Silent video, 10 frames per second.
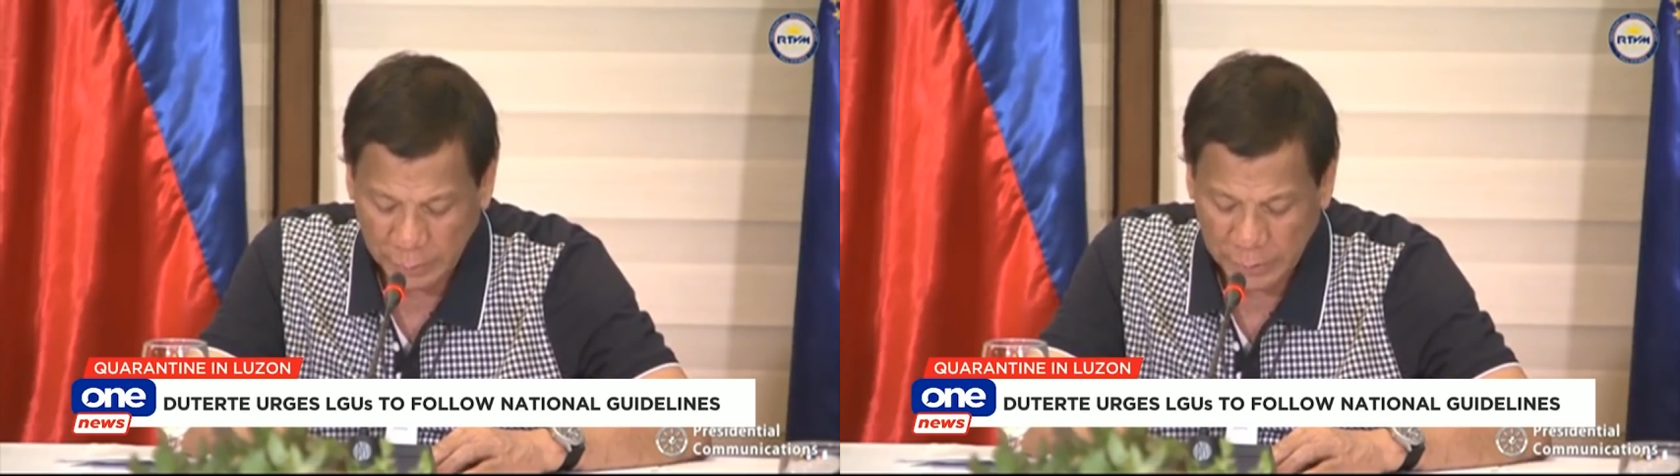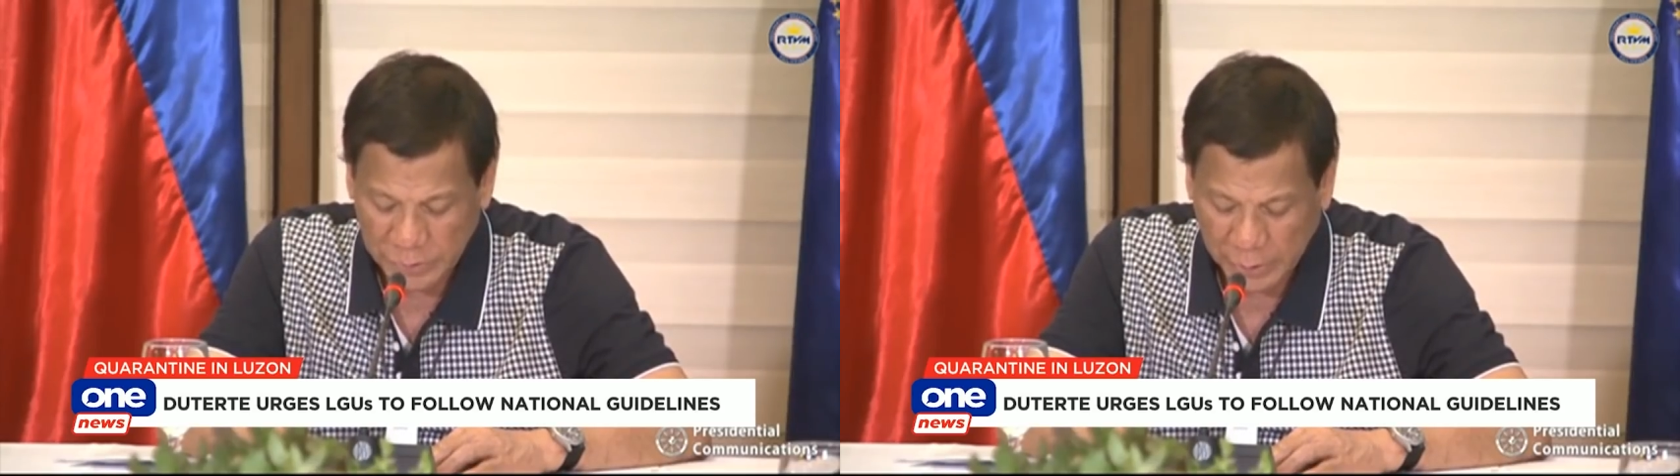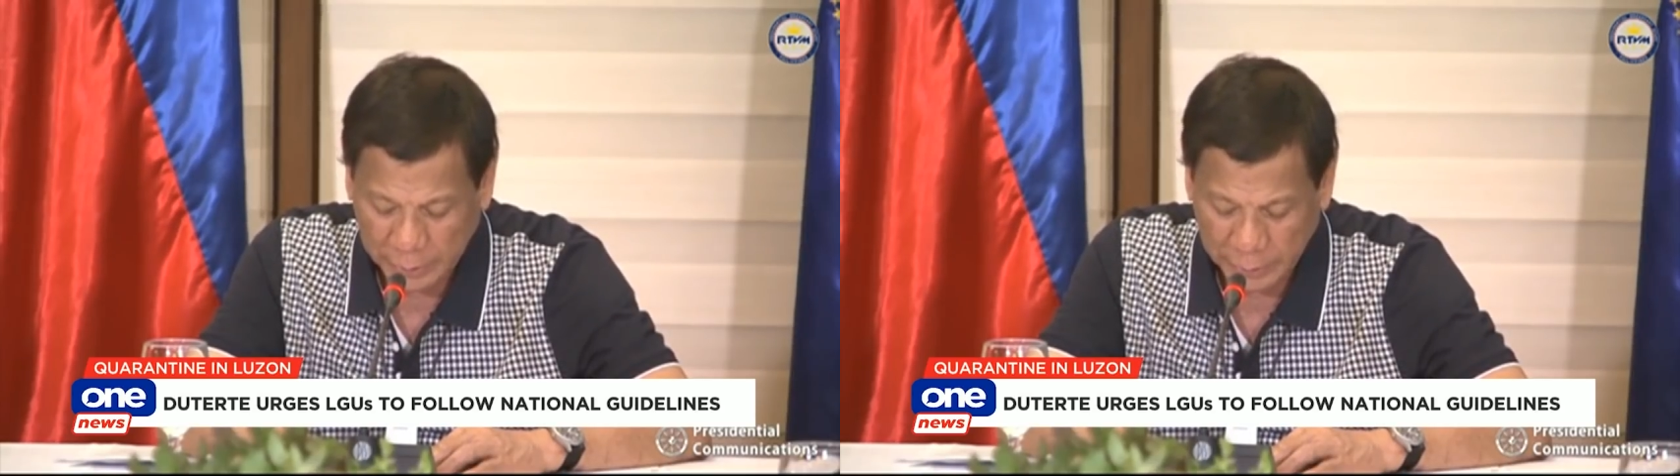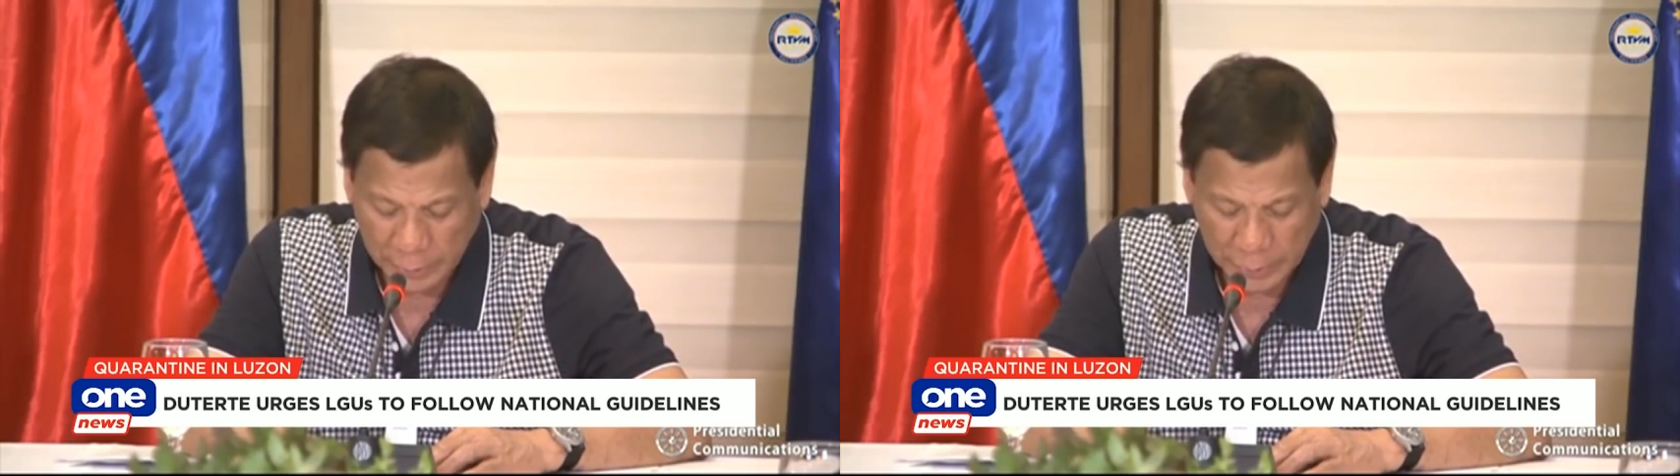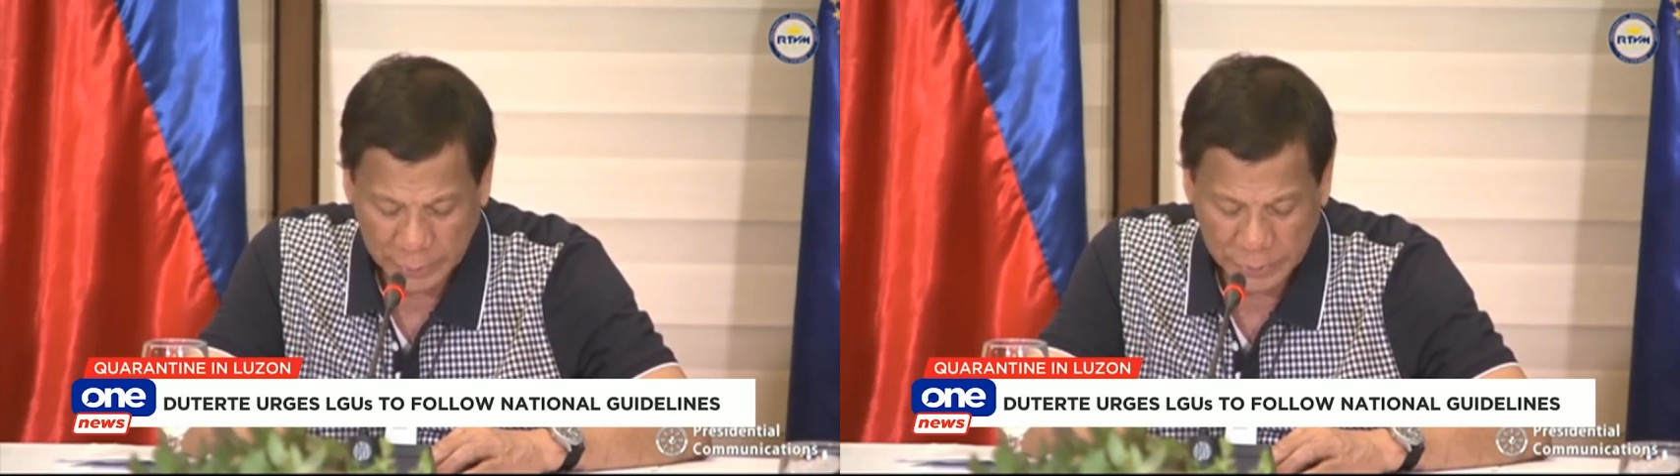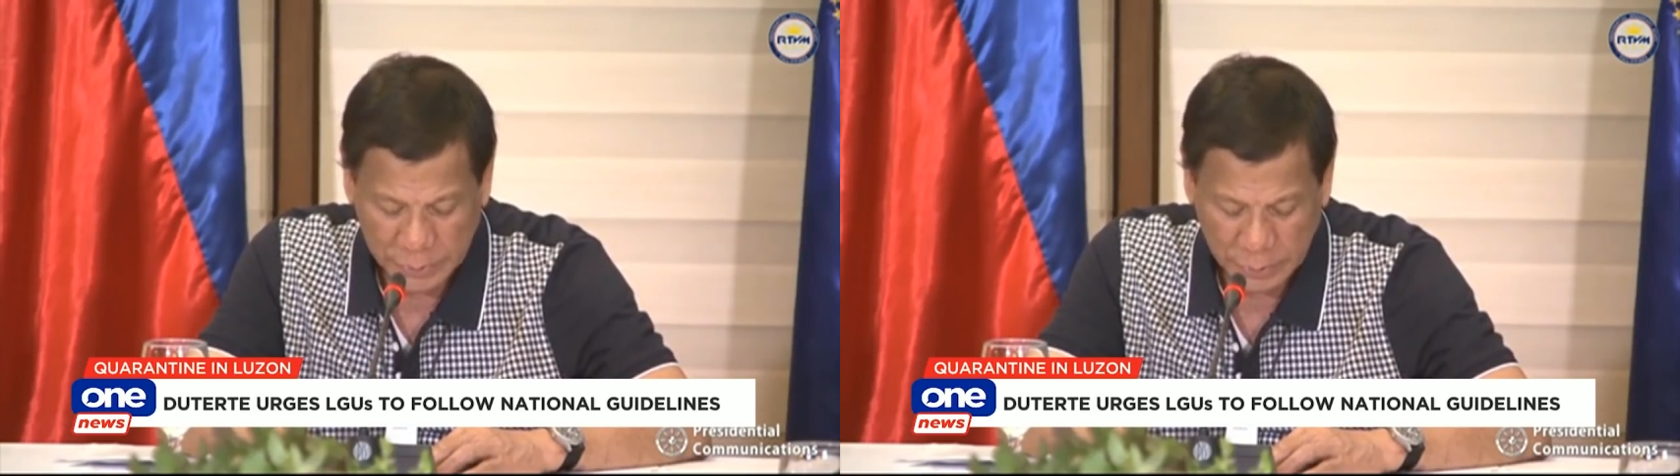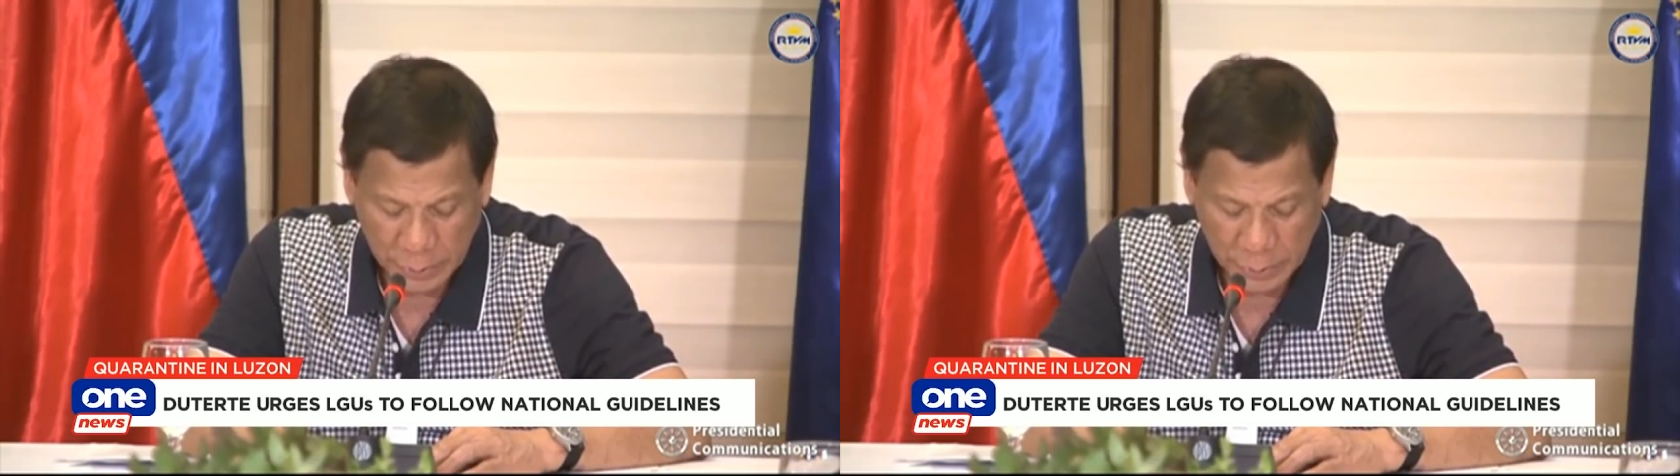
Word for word: the standards